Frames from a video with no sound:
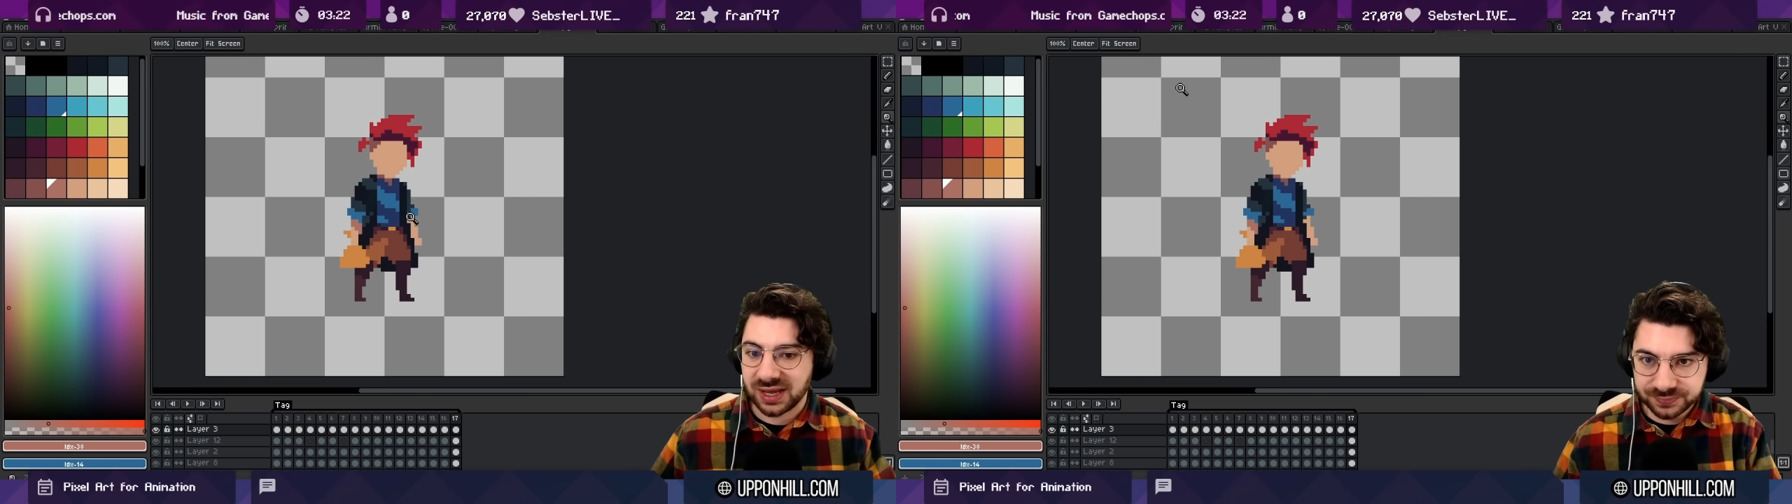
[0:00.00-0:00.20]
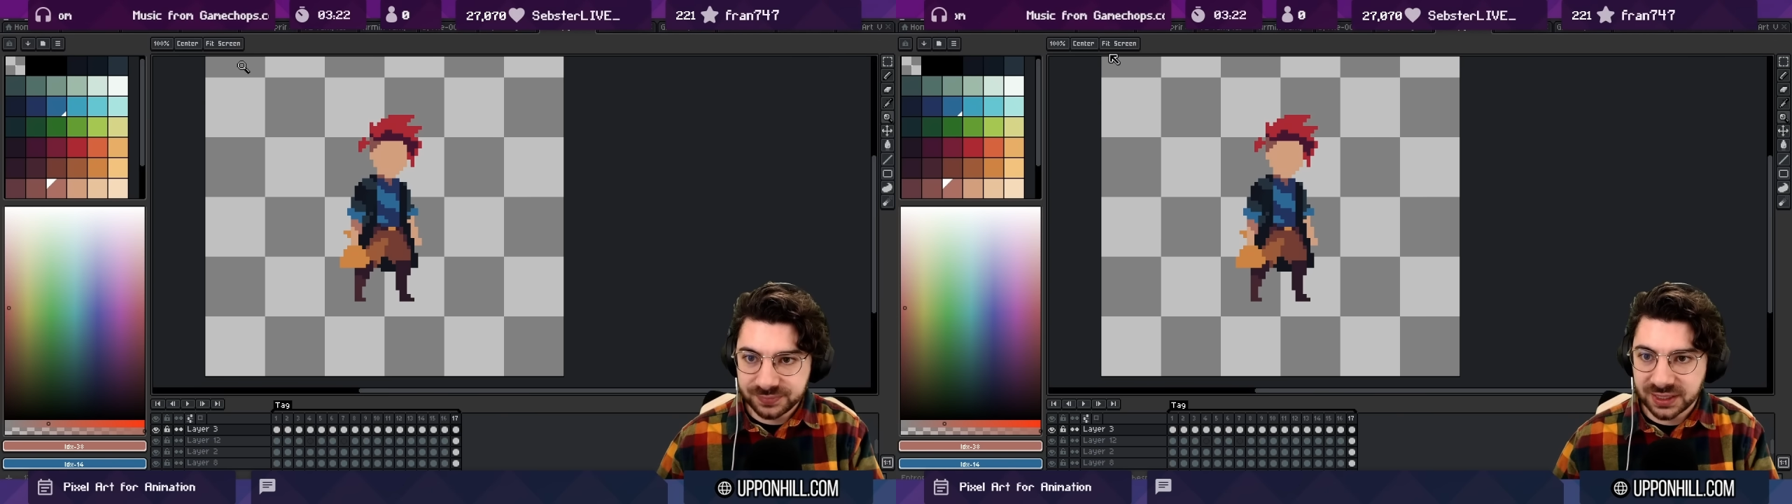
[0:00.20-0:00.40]

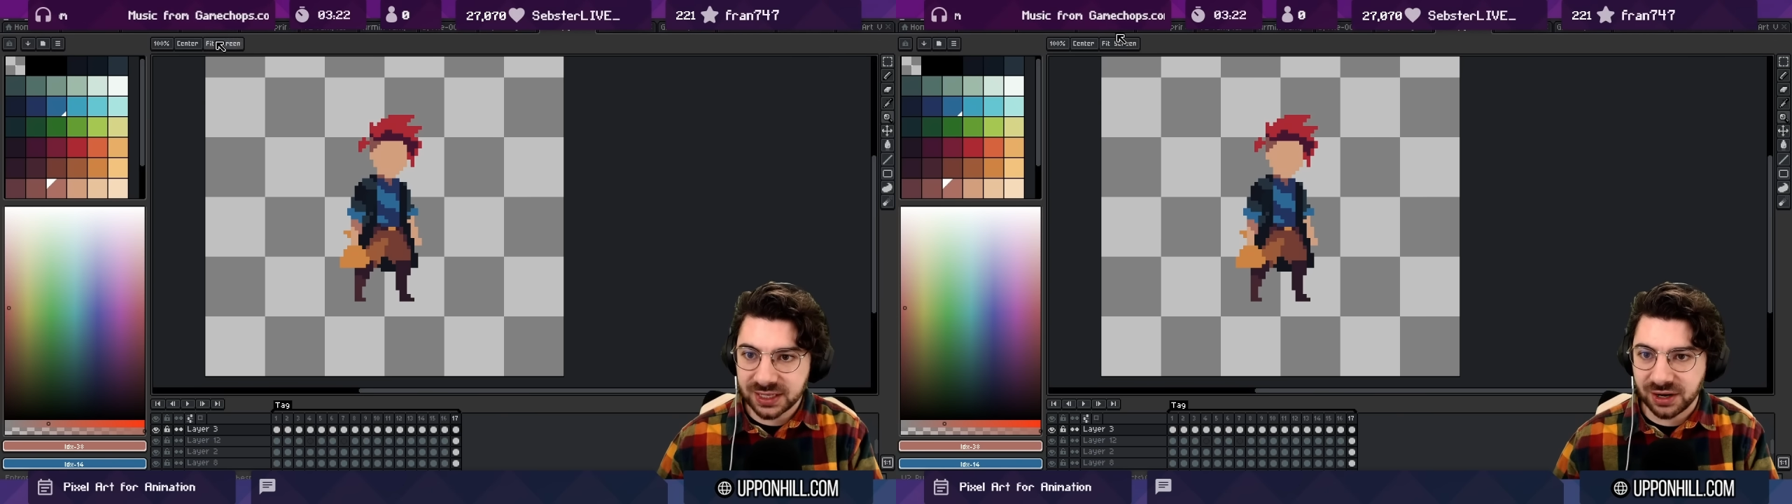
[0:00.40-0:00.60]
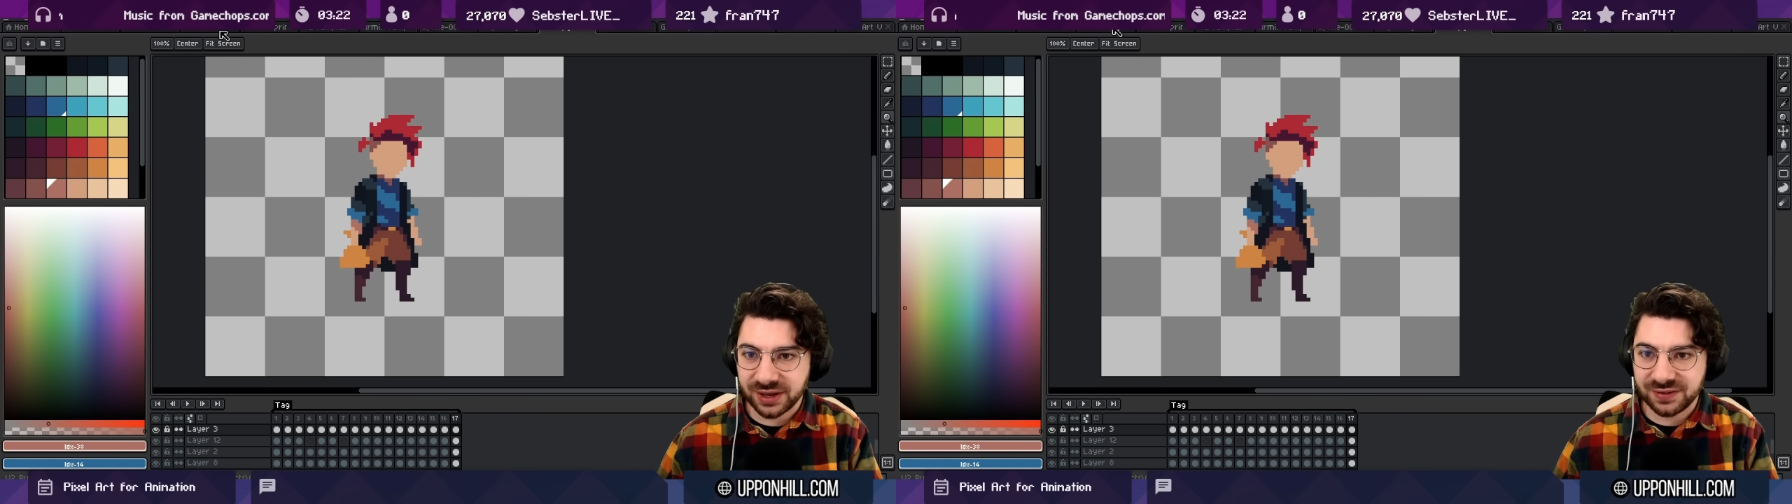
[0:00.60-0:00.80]
end
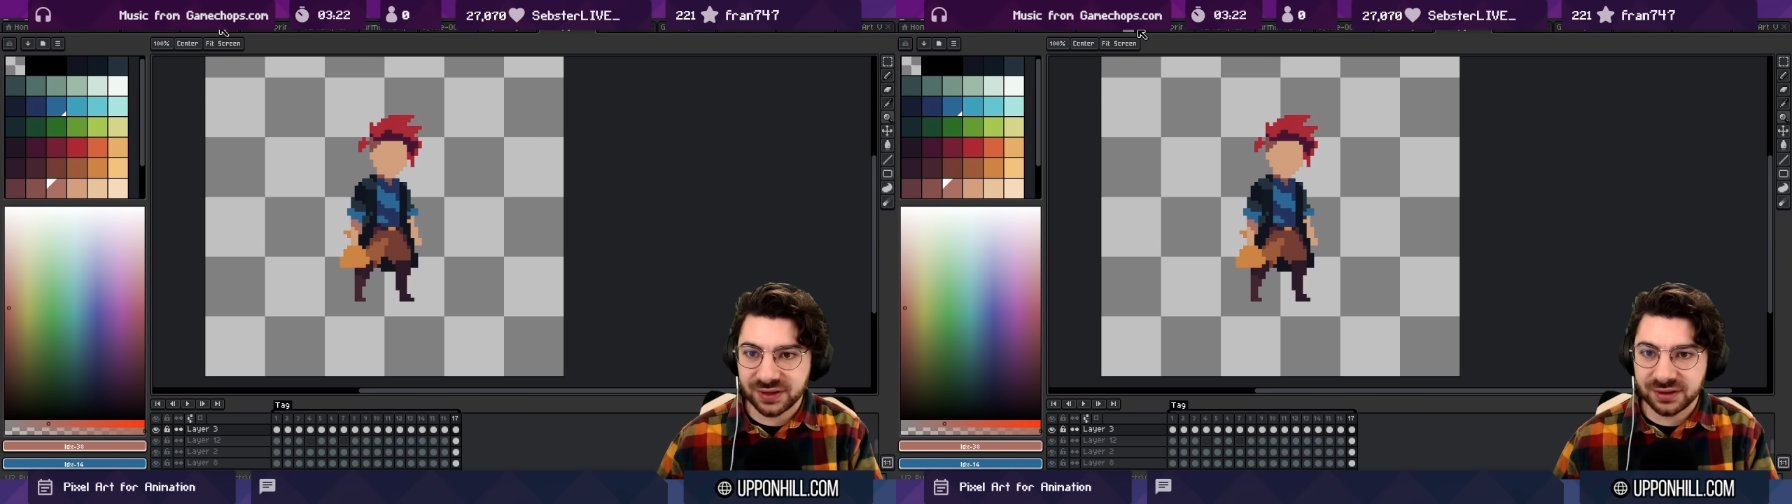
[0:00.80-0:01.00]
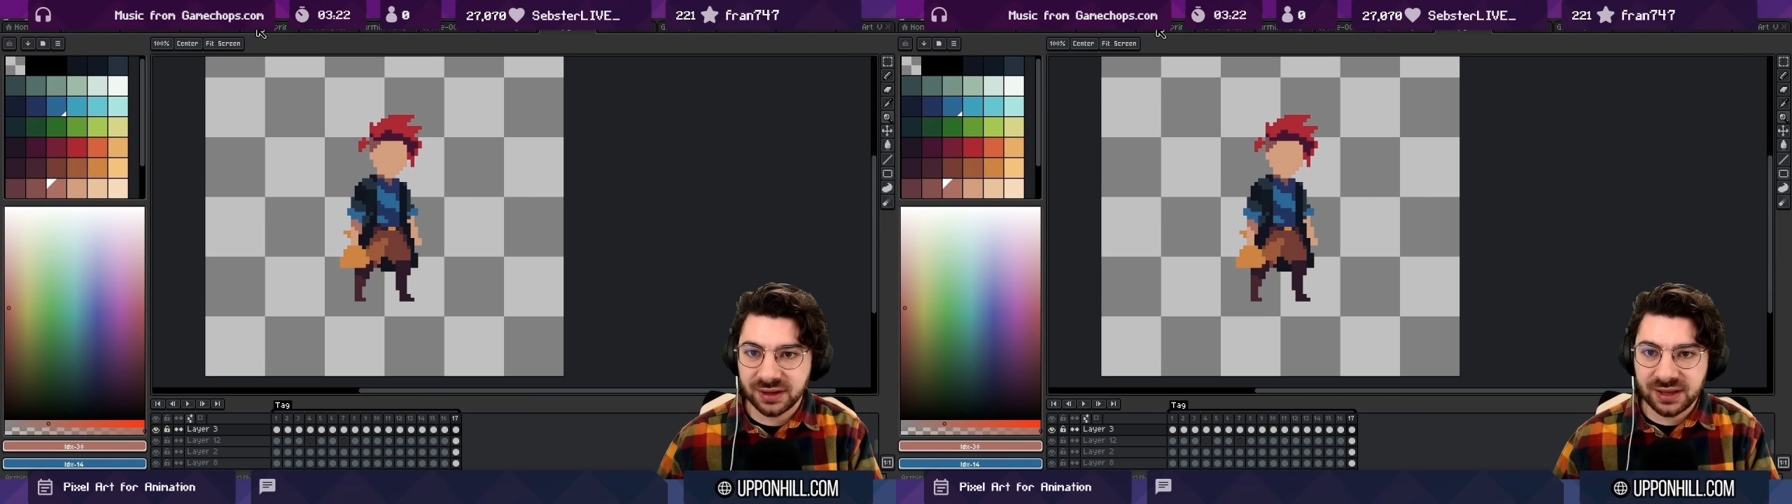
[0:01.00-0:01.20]
you know
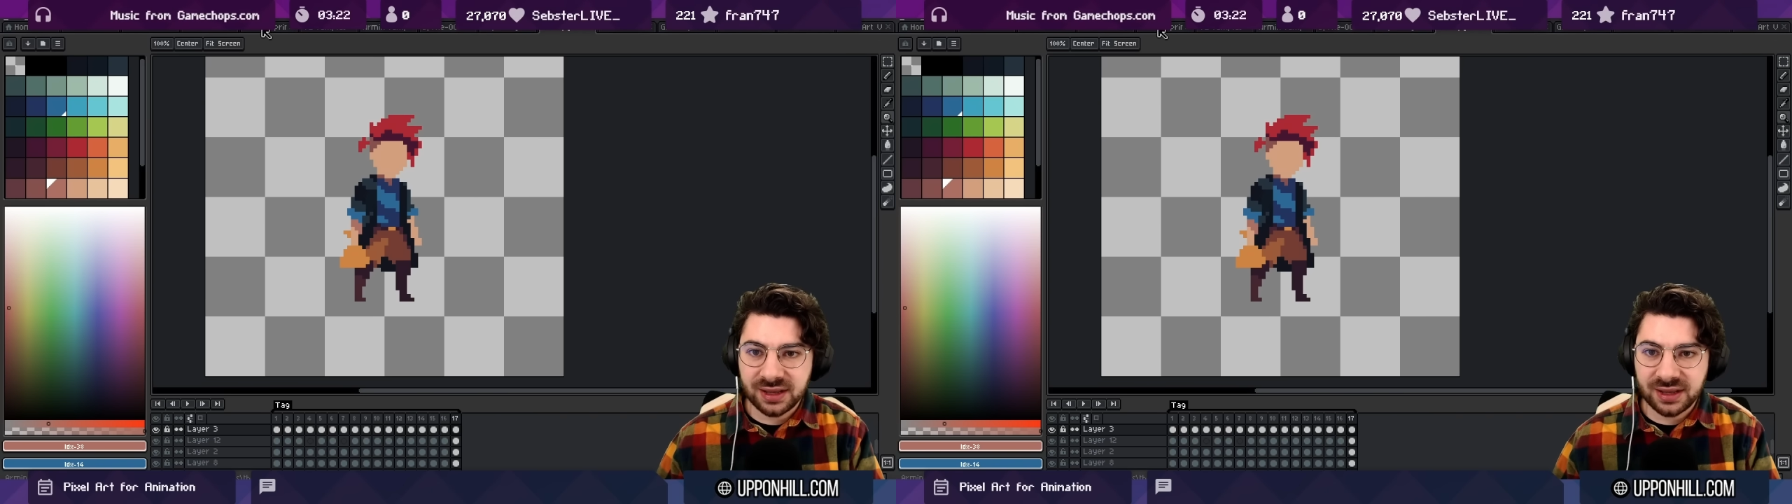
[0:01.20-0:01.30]
even